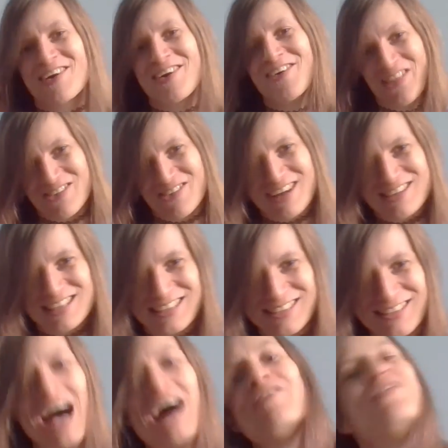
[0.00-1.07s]
about all the Retley
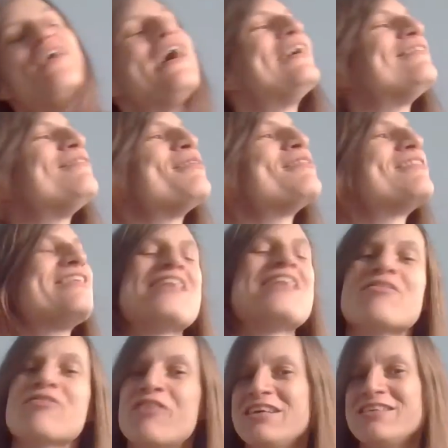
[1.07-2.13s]
stuff, uh, especially the
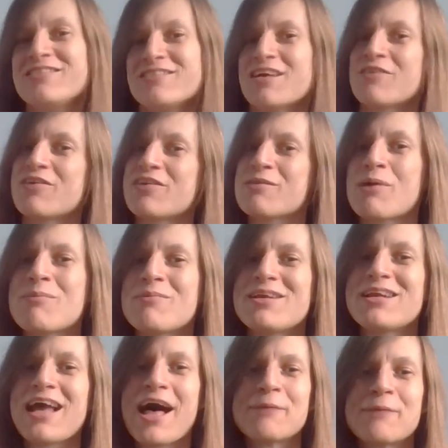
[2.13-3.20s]
narrative stuff at the
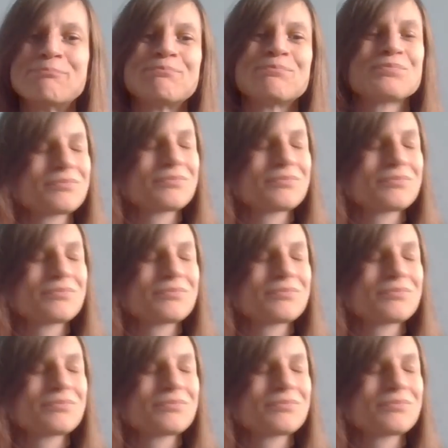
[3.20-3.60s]
moment. Um,